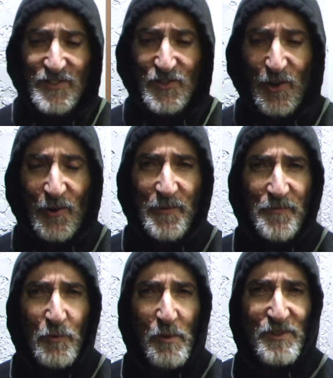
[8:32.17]
so
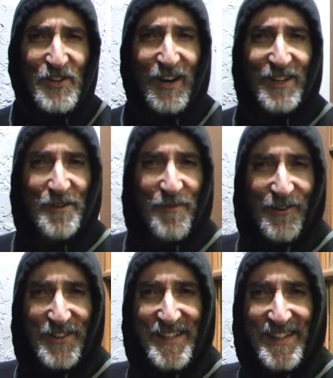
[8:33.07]
we were talking
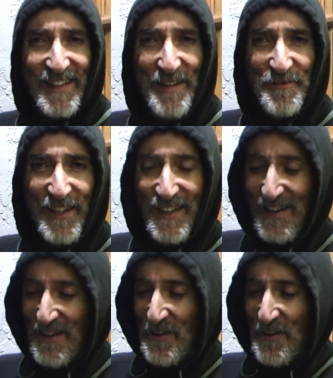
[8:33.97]
about the ecliptic